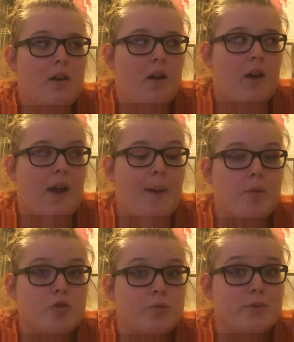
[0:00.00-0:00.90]
how
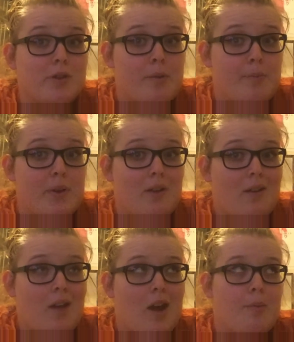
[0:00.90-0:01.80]
much it was going to
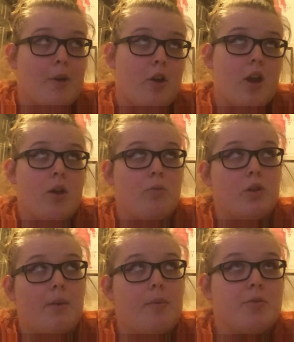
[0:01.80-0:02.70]
be, and I'm like, okay, well,
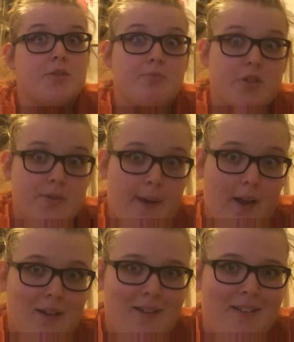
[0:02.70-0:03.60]
let me put some books
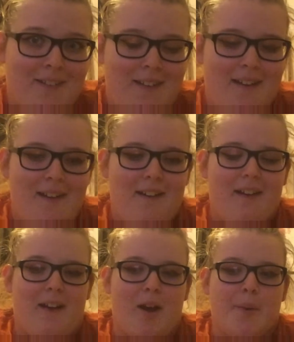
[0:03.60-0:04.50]
back.
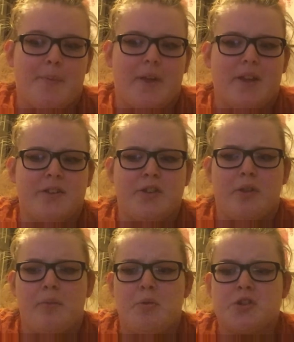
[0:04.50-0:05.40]
And you know,
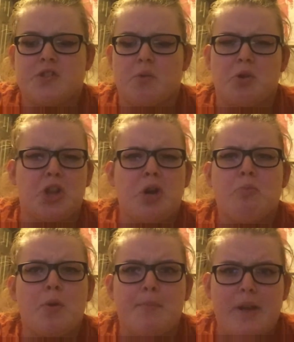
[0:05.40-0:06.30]
the books that were a little
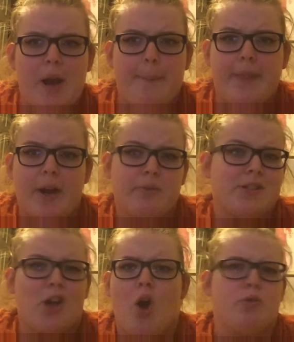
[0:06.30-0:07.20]
more beat up, that I was
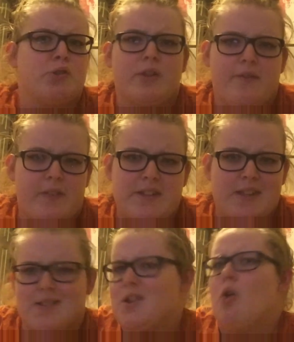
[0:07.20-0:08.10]
like, oh, it's only 50
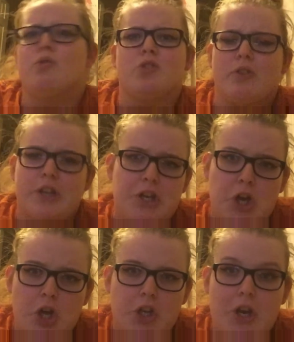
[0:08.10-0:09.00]
cents. Oh, it's only $1.
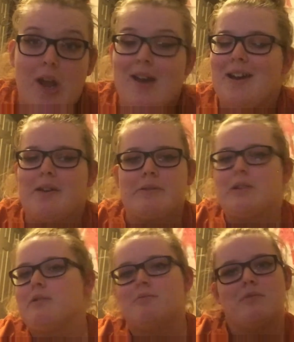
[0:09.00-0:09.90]
I was
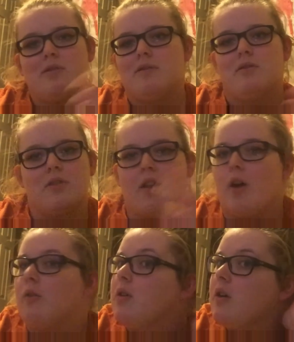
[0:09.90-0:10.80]
like,
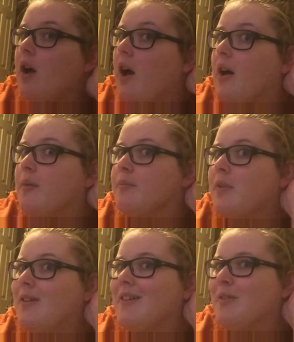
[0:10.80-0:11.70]
no,
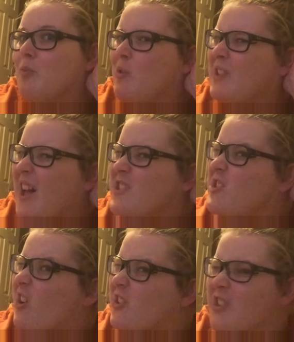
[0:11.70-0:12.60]
it won't last
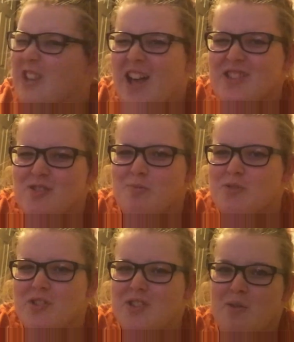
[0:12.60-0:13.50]
long in the classroom,
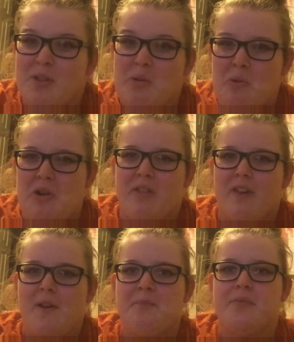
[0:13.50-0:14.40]
so it's not really worth it.